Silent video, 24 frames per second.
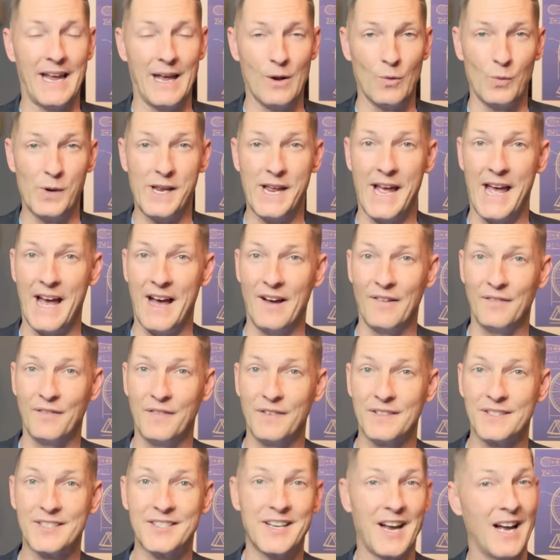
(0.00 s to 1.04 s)
and we
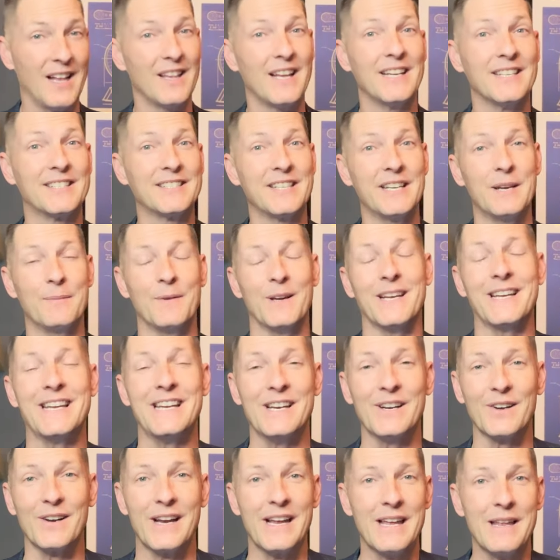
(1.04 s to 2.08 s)
have Skylight Cinema
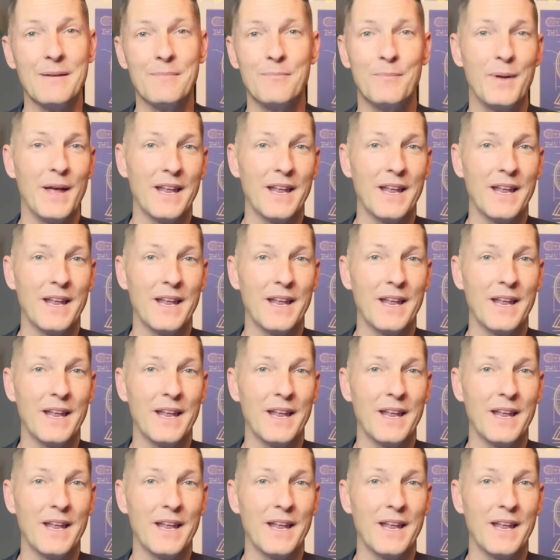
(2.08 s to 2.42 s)
here in